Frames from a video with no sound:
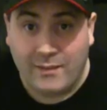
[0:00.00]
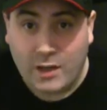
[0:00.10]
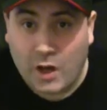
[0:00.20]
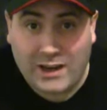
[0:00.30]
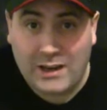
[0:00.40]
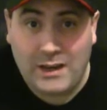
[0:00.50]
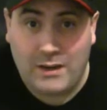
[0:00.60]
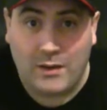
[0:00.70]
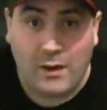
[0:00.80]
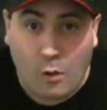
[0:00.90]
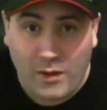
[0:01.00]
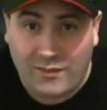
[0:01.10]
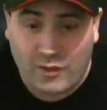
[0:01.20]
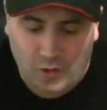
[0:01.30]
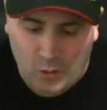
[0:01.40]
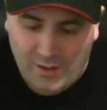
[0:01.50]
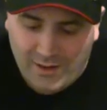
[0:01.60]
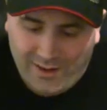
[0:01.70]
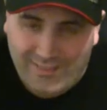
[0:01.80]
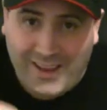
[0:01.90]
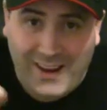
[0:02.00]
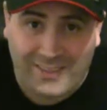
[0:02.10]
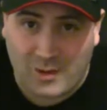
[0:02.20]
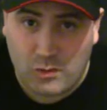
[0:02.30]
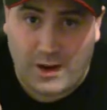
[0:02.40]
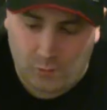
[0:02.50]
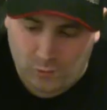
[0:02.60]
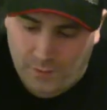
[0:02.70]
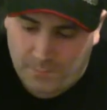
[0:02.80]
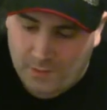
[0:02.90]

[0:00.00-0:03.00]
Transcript: Then I can leave. All you have to do is take the crown, right?